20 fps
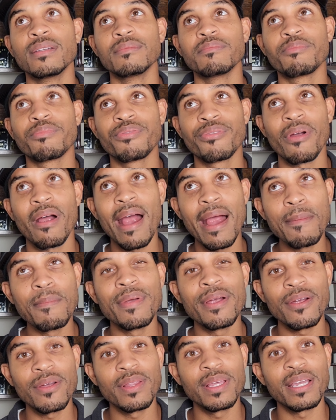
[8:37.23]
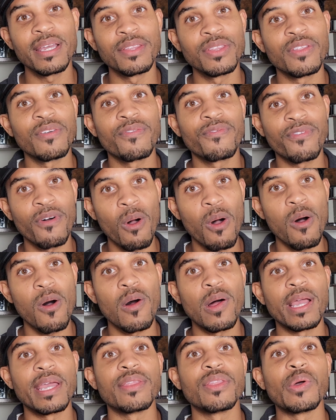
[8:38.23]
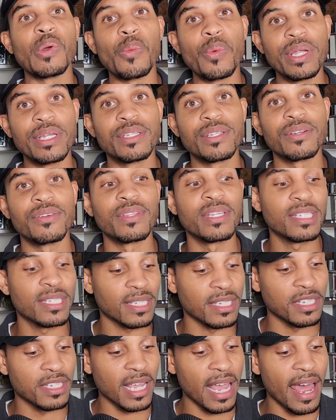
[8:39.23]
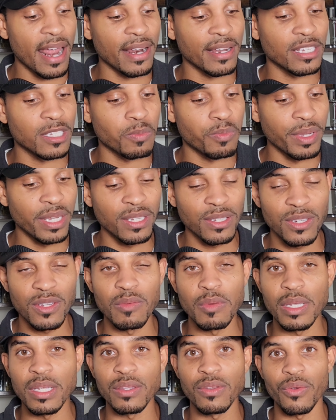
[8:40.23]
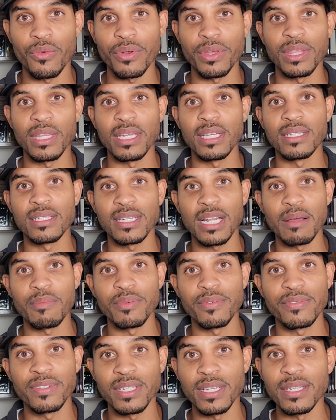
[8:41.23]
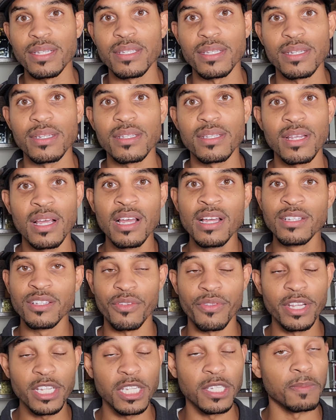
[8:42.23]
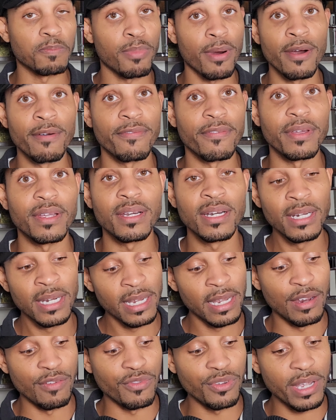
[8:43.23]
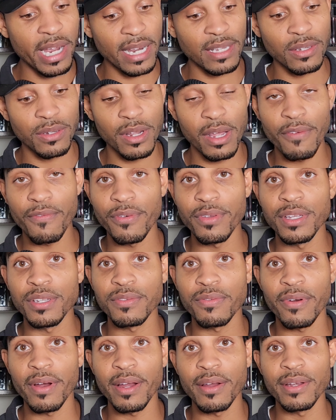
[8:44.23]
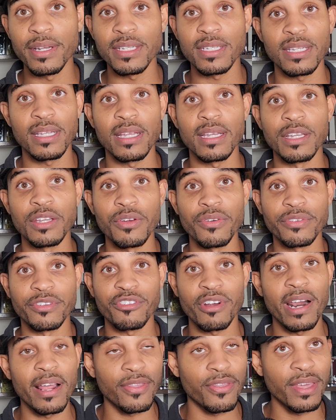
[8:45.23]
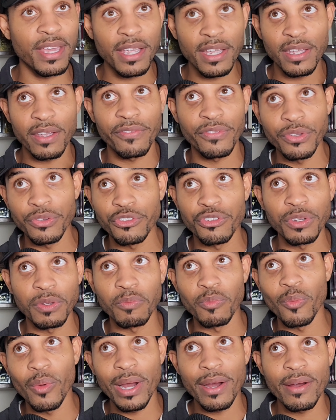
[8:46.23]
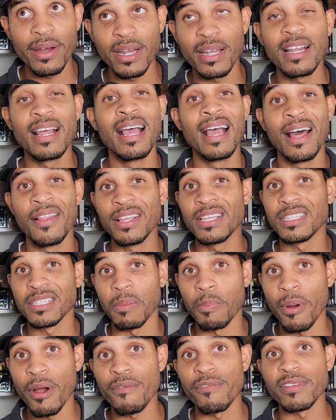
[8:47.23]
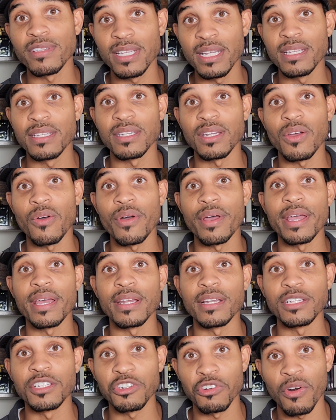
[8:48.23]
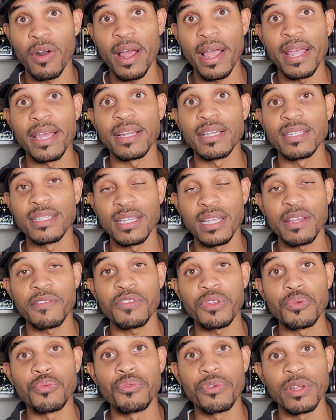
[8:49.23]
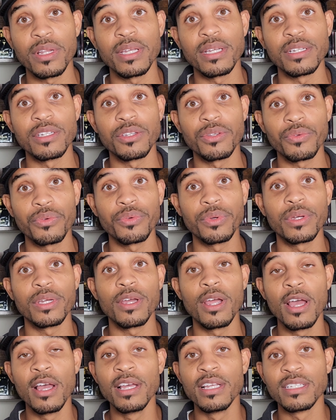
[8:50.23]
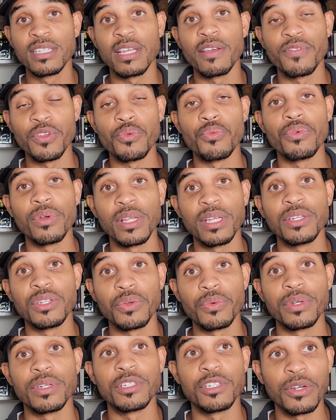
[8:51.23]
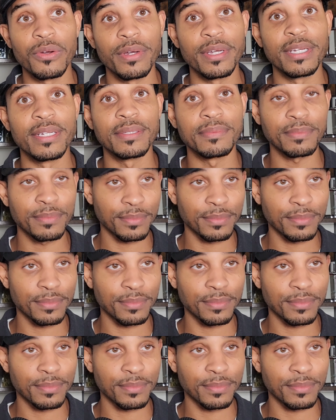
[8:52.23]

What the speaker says: primarily in the fall and the winter. This just kind of speaks to me during these type of seasons. So this is perfect. If you guys are looking for this fragrance and you're trying to think if you should wear it, this is the perfect season to go ahead and try it and see if you really do enjoy it.